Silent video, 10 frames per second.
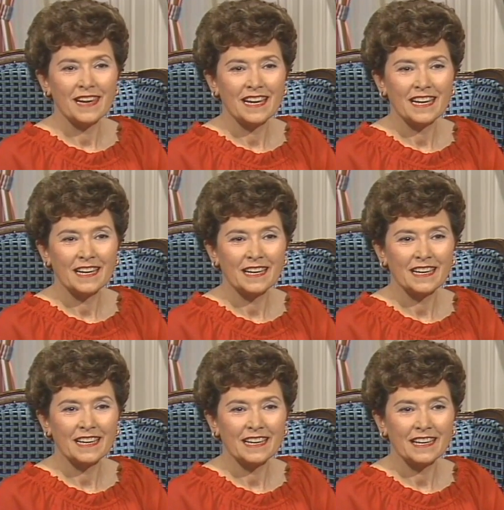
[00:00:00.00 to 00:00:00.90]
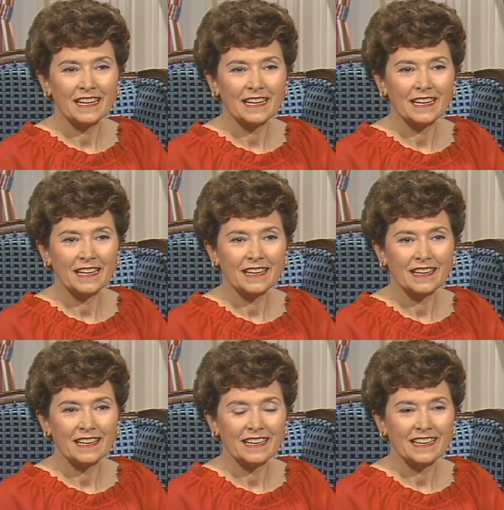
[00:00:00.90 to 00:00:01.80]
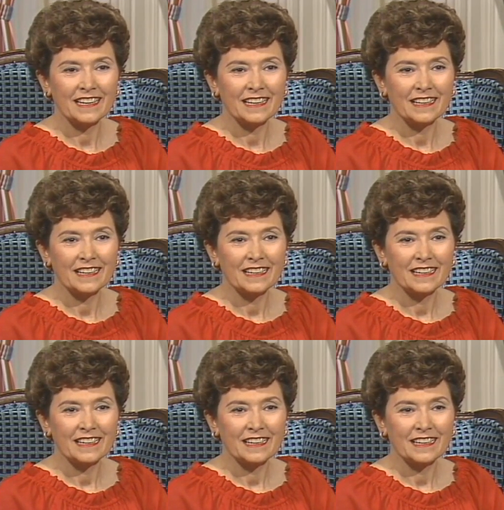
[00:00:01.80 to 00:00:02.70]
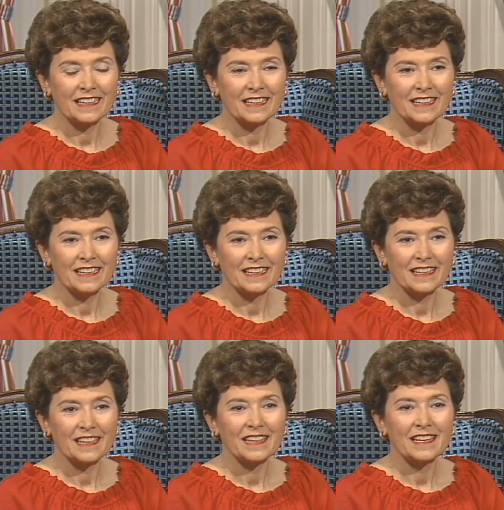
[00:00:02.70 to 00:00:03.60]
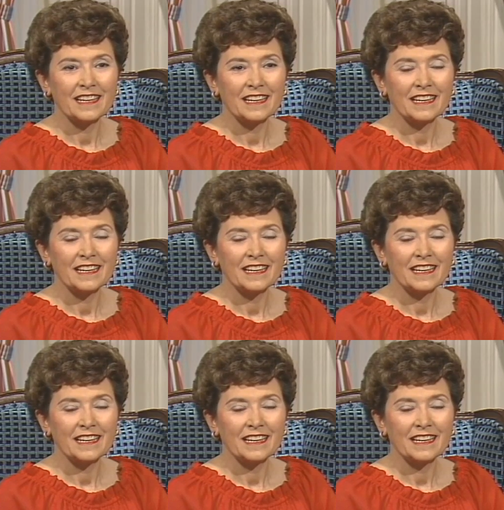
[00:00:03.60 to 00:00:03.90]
Nothing is said.